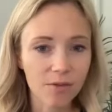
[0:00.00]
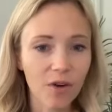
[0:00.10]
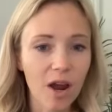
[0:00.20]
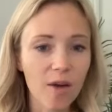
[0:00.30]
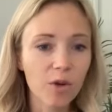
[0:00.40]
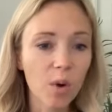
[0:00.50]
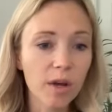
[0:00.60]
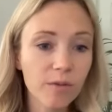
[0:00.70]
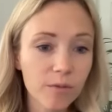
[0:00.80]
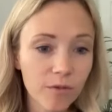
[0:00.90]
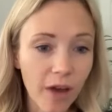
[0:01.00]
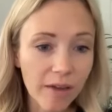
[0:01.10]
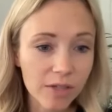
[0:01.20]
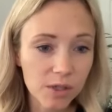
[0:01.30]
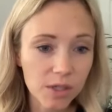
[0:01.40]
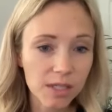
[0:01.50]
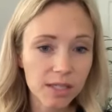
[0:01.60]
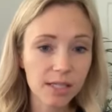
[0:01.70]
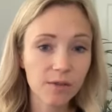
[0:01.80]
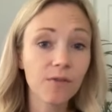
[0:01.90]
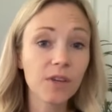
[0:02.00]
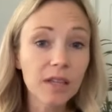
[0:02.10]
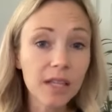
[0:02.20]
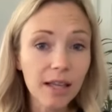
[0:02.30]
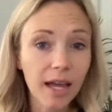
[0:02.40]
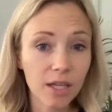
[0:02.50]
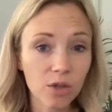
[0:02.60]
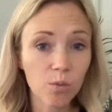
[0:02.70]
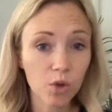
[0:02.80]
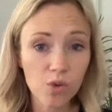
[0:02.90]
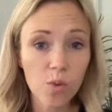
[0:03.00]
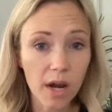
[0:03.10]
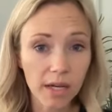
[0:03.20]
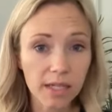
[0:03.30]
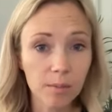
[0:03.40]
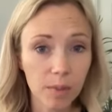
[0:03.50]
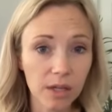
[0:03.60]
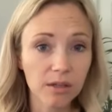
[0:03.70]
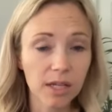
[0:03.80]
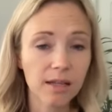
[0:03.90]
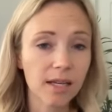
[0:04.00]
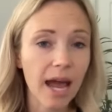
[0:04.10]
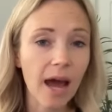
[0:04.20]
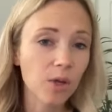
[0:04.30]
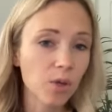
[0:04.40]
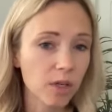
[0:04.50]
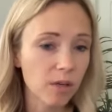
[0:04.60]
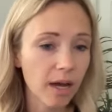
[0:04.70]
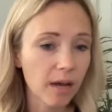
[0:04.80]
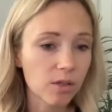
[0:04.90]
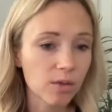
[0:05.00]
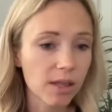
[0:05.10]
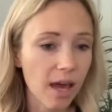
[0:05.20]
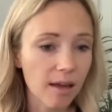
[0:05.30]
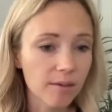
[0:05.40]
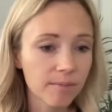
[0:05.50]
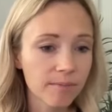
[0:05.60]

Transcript: from going from five students to feeling like you you wanted to build and then how you went about doing that